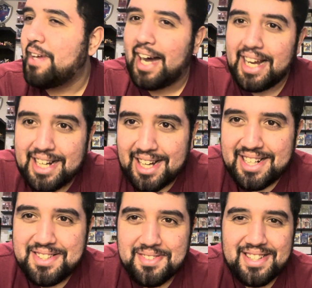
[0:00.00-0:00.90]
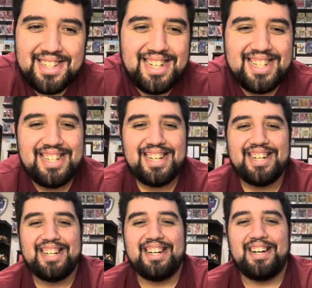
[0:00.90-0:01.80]
I got into it.
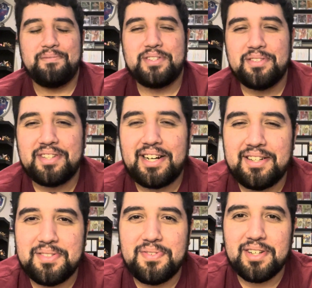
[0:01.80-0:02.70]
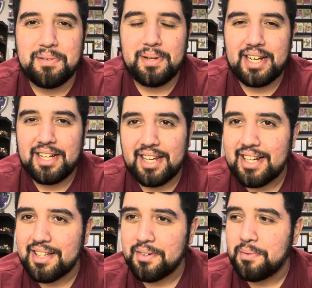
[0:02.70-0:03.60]
I'm still tired as fuck, but I got like
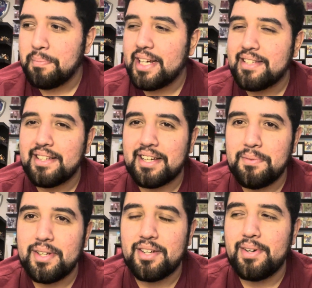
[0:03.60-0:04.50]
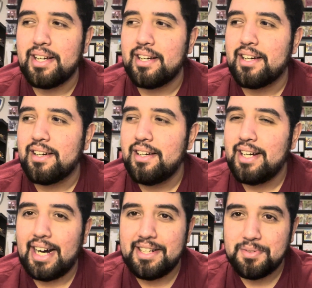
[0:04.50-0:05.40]
a little mini second win going on here.
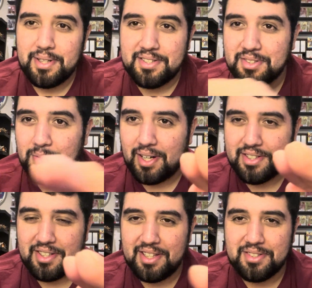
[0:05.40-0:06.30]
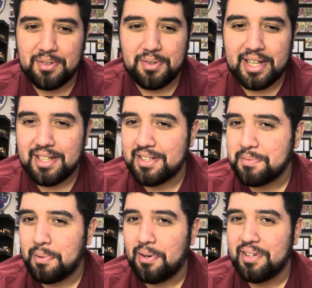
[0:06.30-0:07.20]
I just want to squash this whole, hey, look, it's
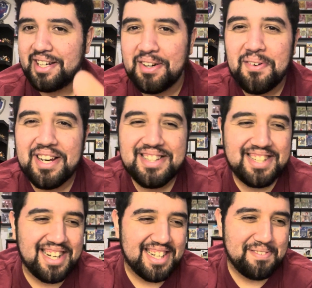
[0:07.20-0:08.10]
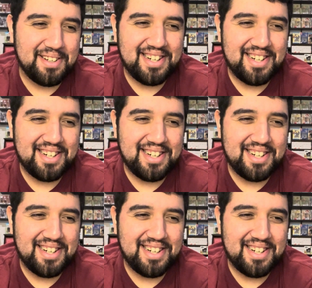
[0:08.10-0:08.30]
Paul, and I don't want to talk about